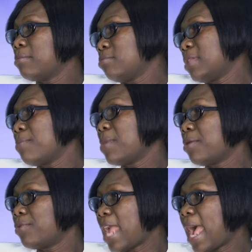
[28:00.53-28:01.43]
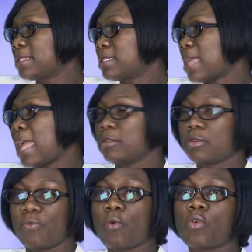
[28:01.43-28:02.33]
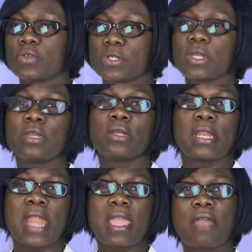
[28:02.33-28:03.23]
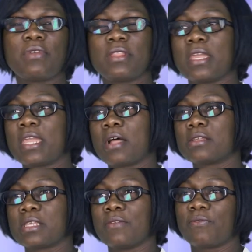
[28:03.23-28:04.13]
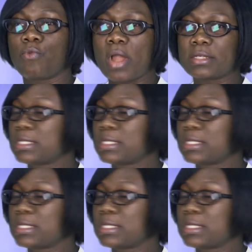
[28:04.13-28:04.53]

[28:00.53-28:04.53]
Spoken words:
they may react. And of course, like everything else, if one